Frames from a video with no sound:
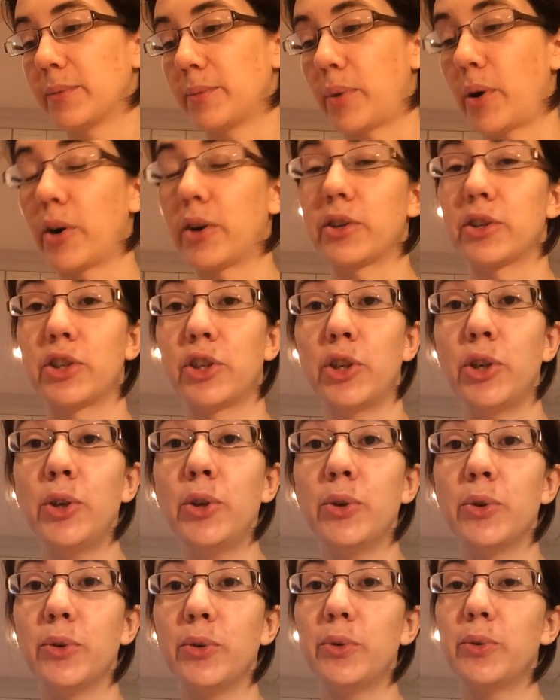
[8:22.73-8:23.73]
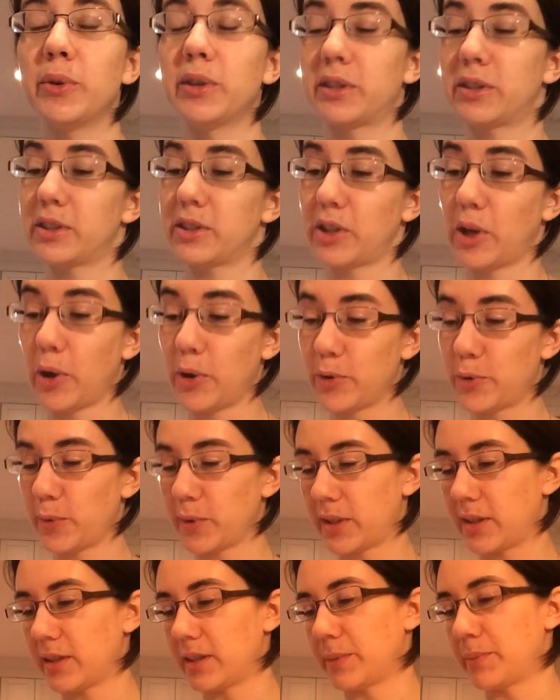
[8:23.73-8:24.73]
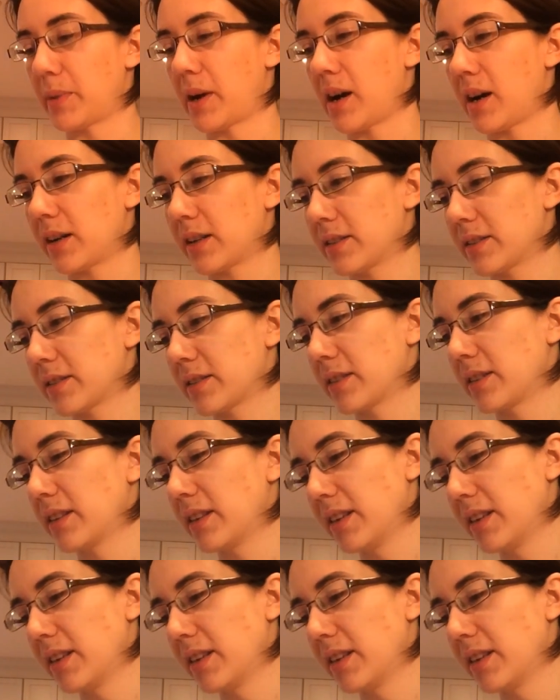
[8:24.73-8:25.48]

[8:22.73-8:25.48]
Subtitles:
part two, which goes with this box.